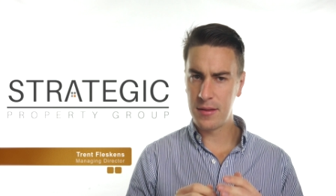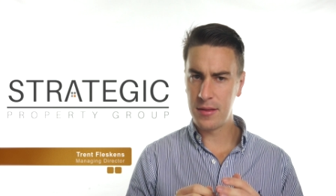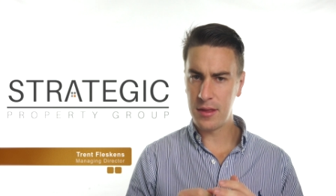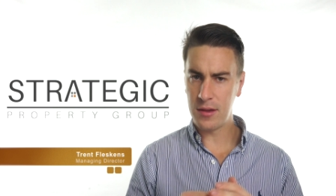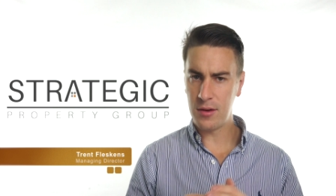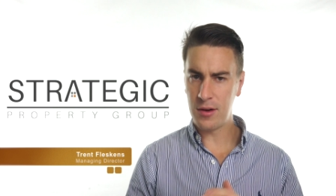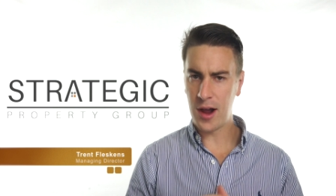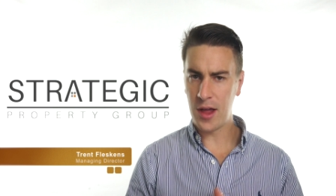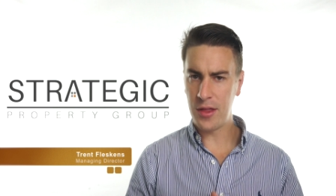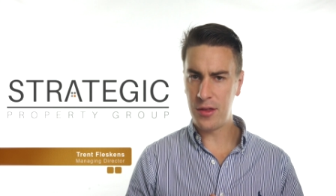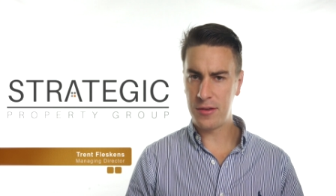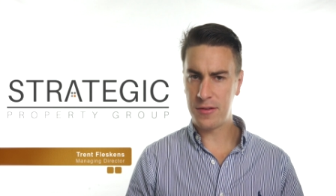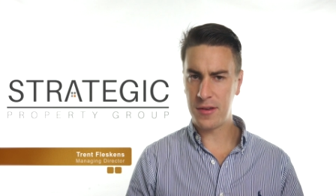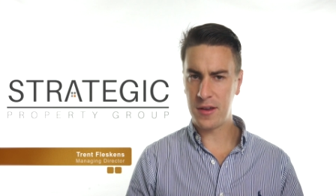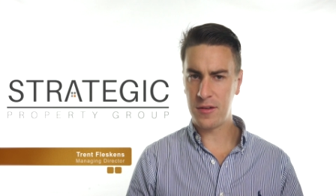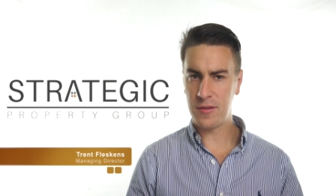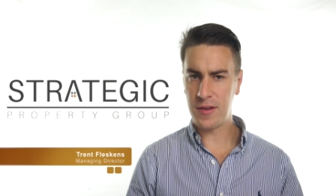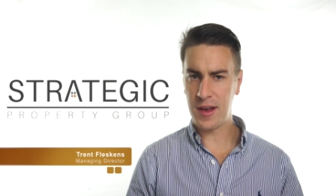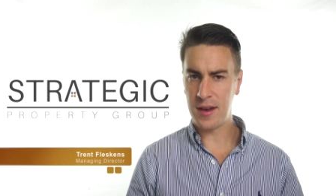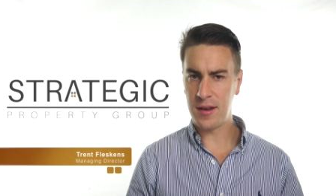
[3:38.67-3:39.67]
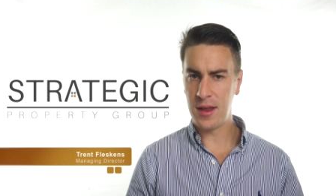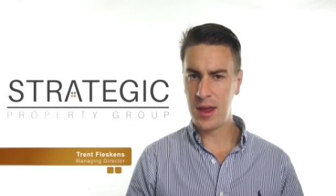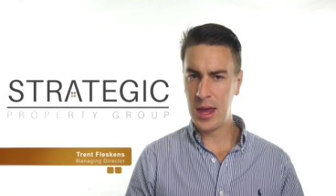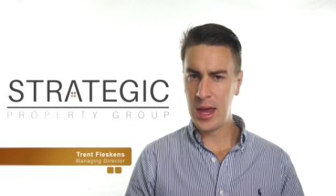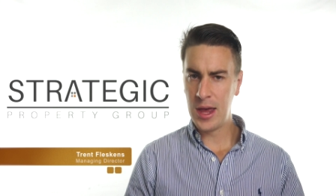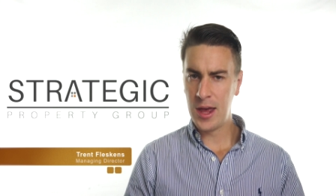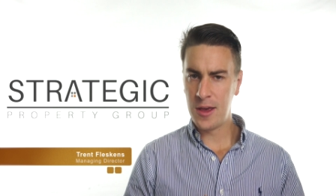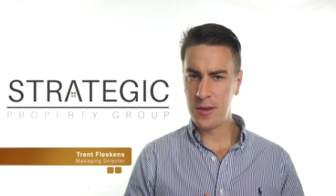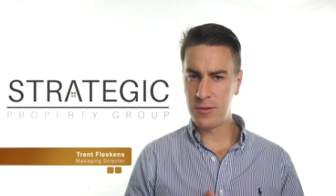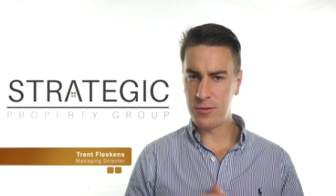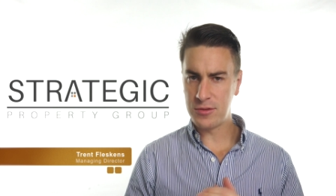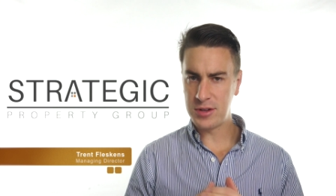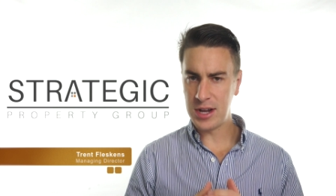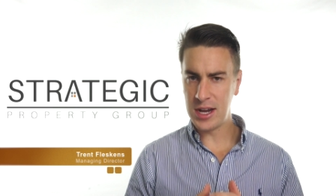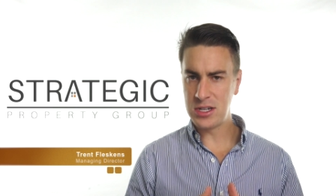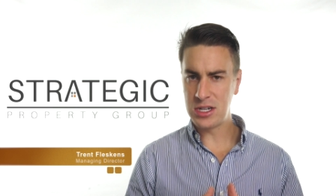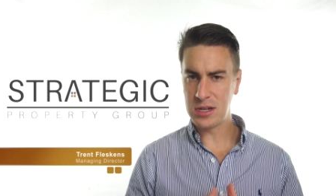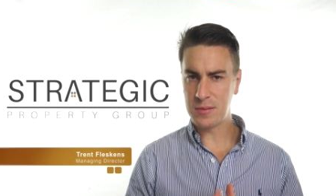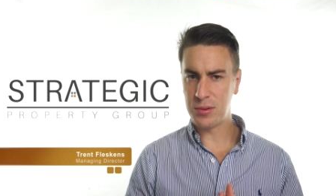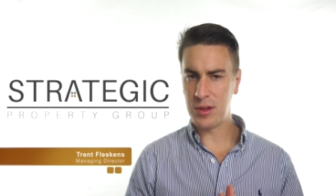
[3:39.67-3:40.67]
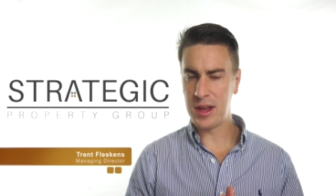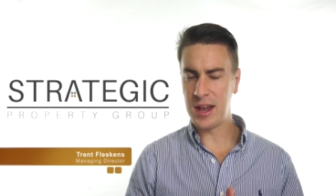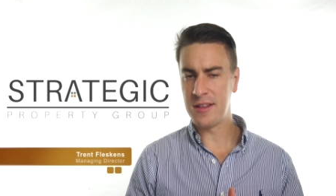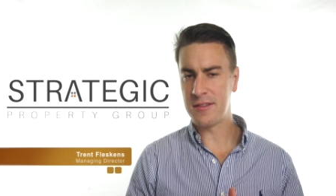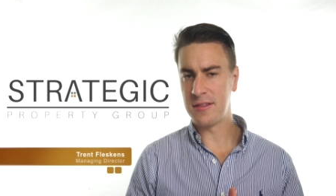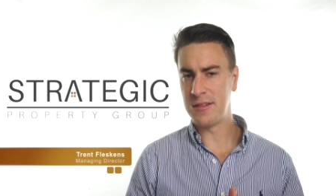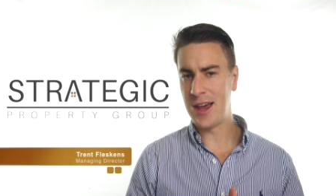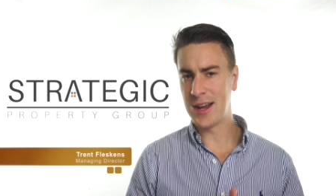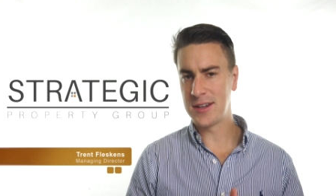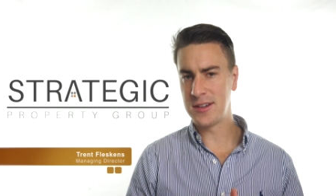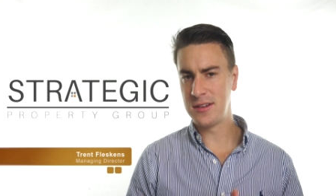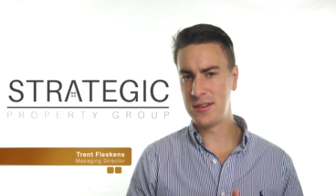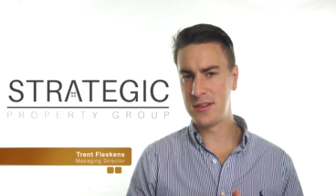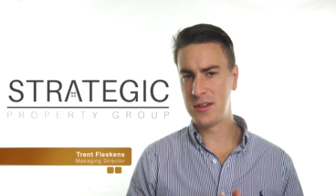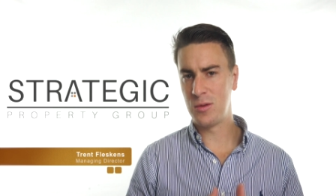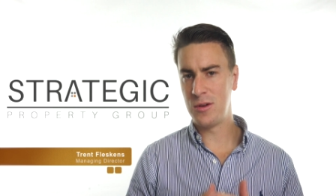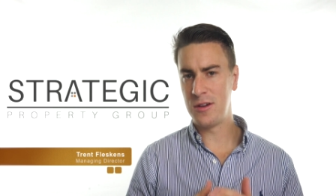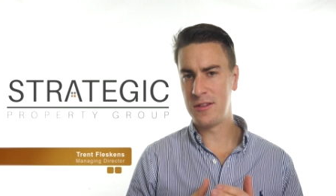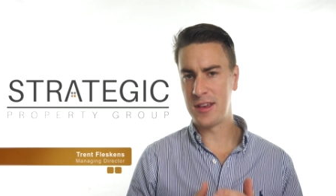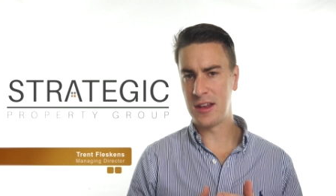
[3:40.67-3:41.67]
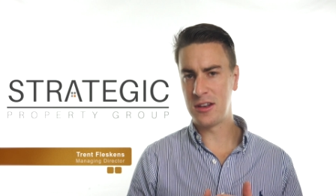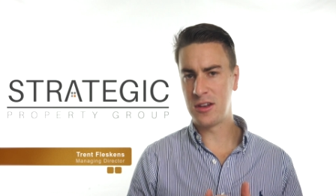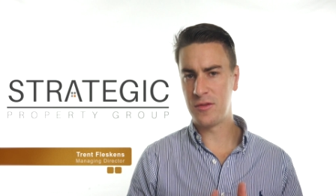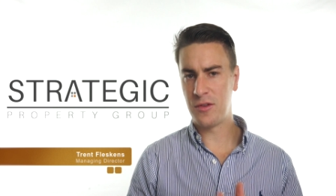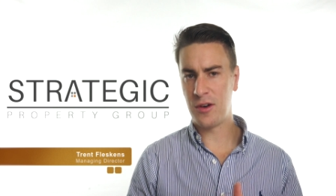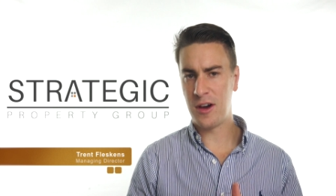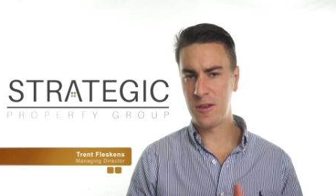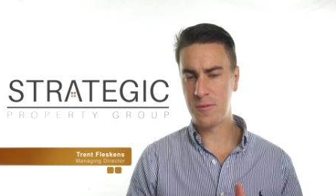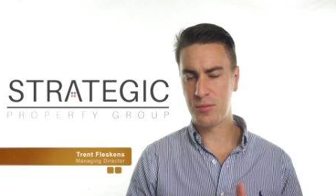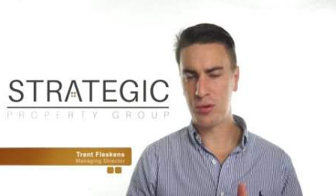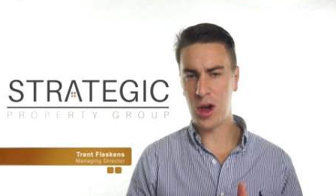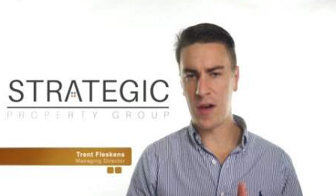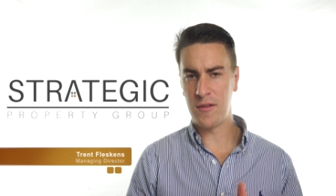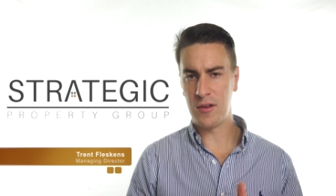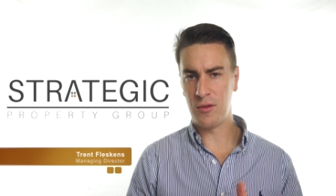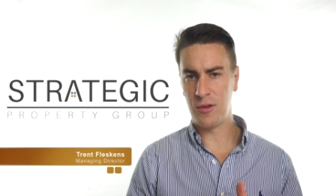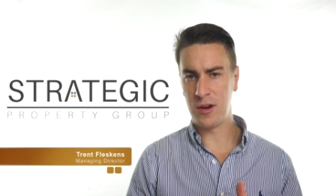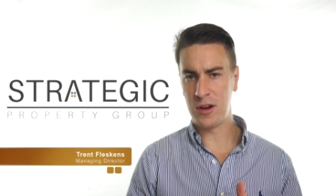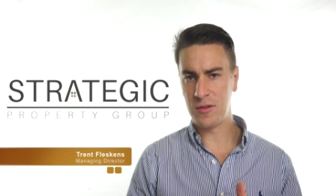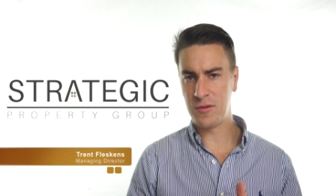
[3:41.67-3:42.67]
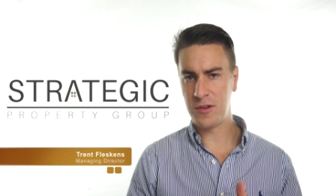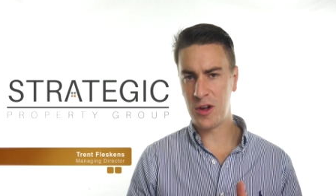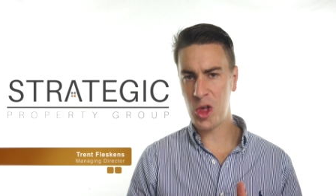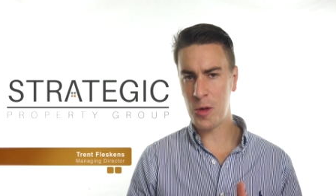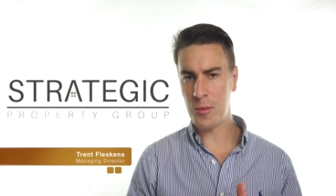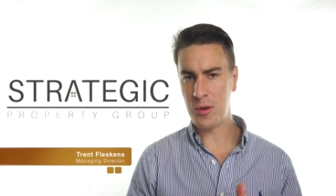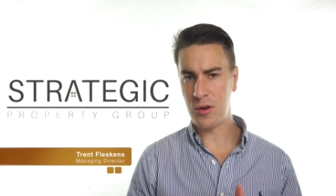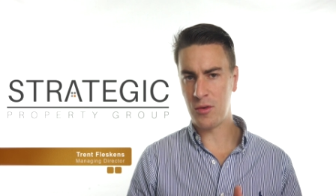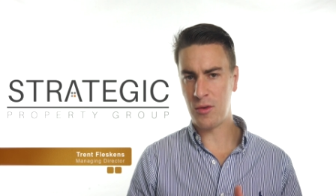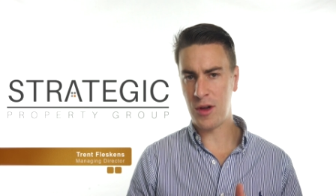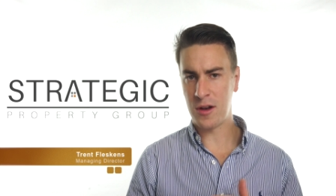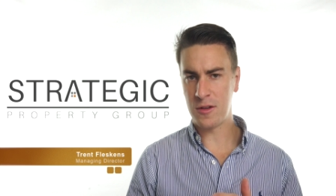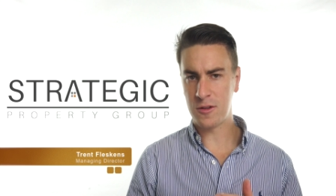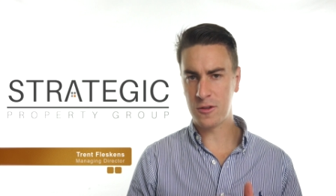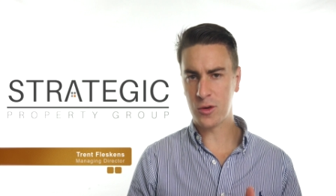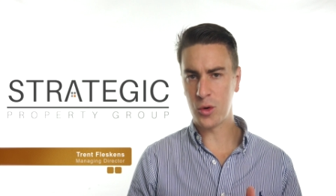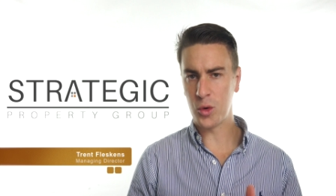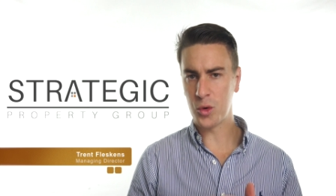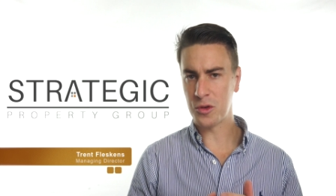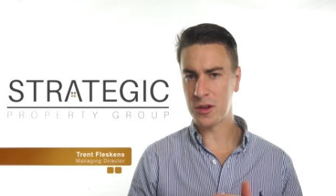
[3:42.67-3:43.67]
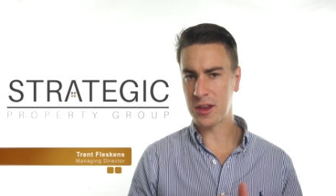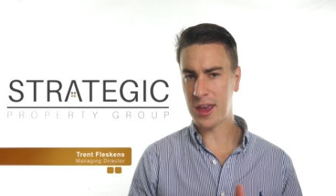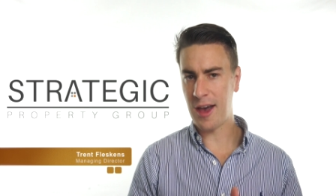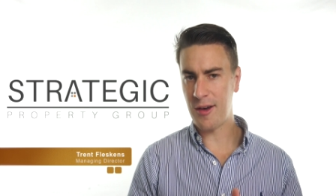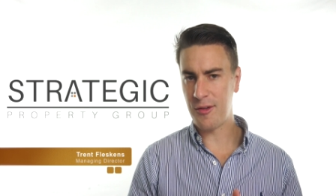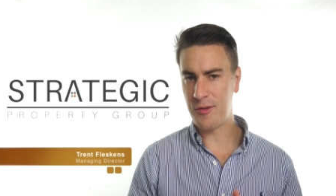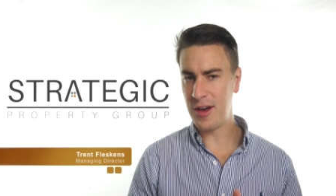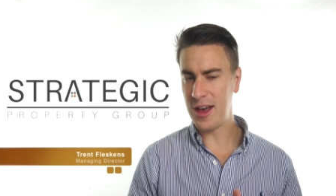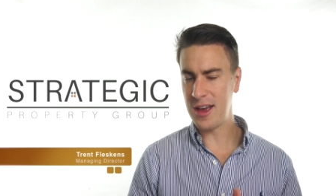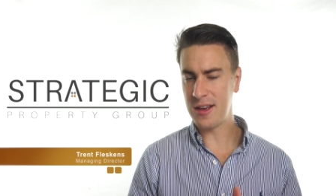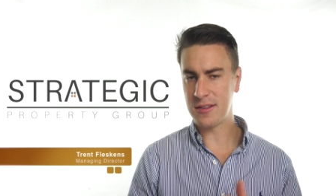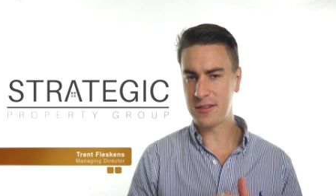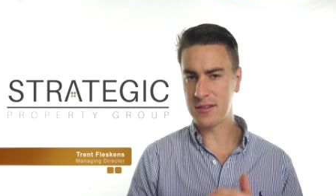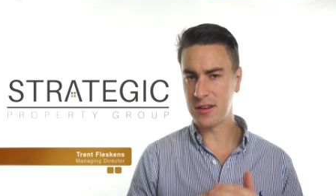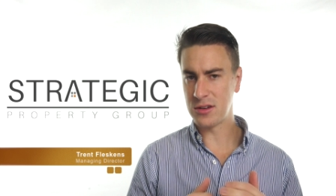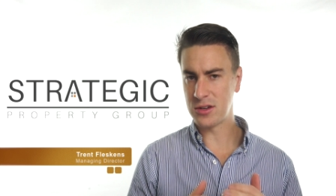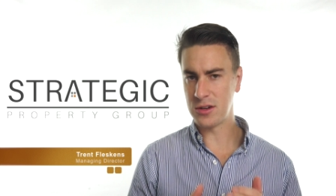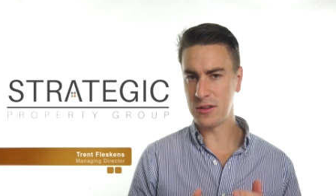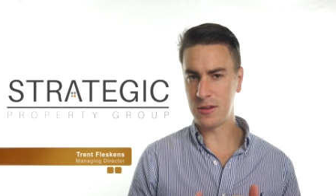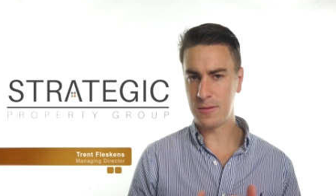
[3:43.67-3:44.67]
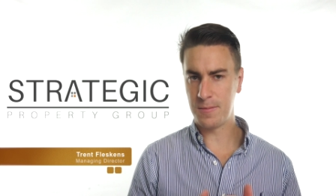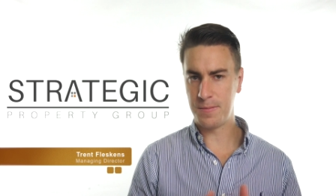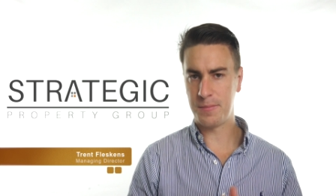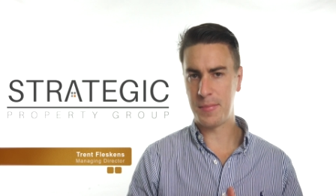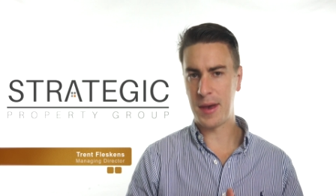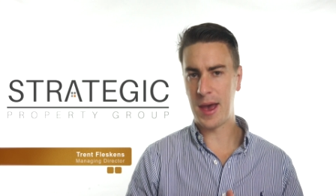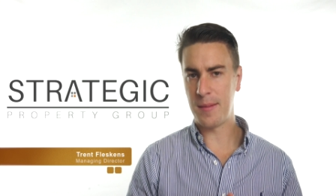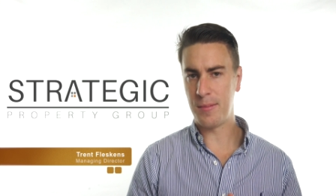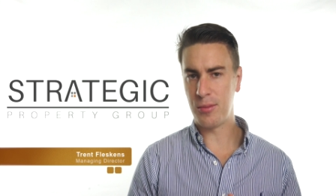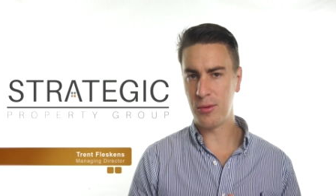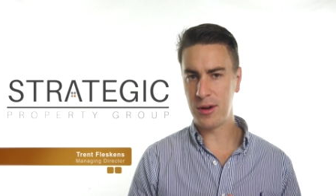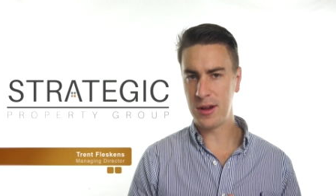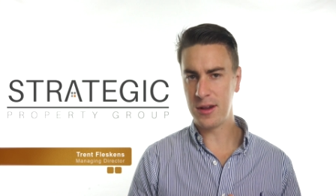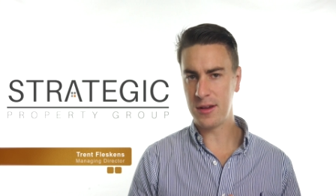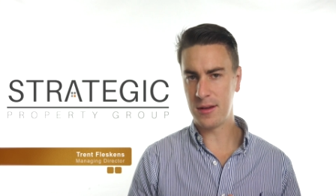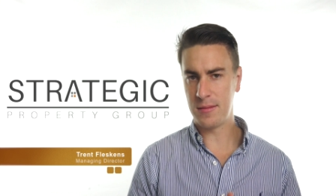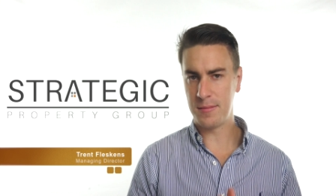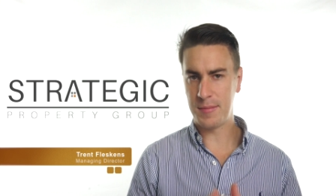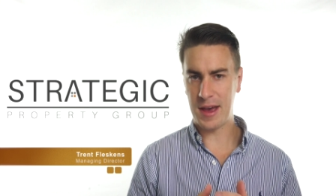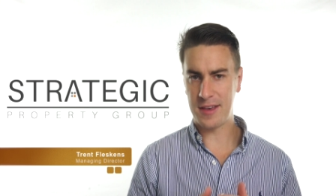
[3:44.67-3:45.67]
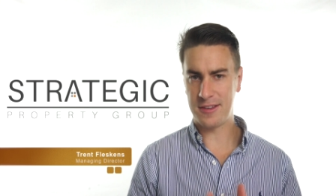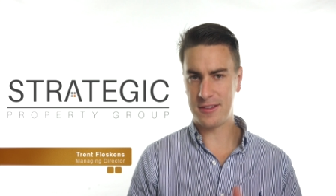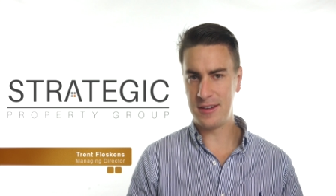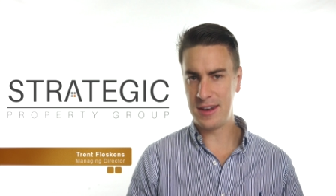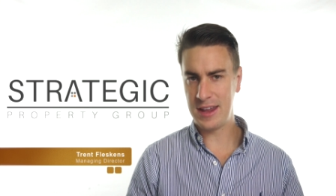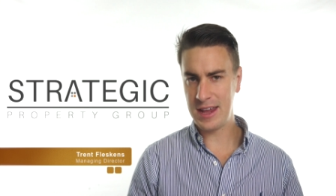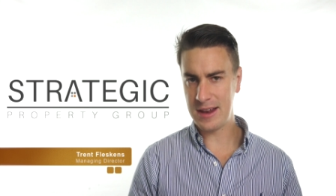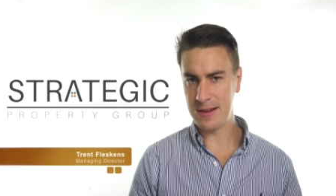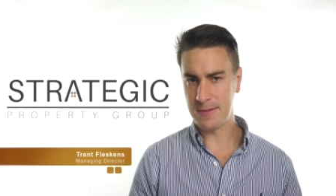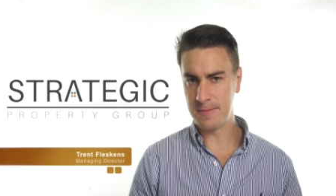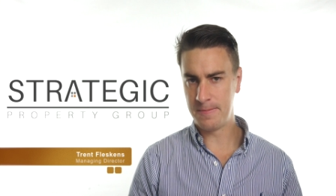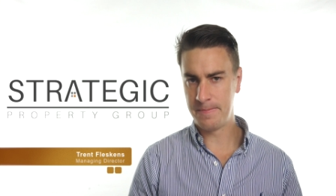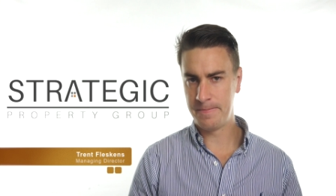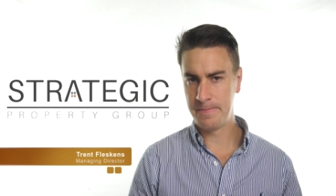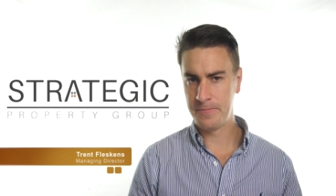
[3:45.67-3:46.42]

There are others that have had strategic plans enacted to incentivise private redevelopment around schools and cafes, such as Padbury and Bassendean.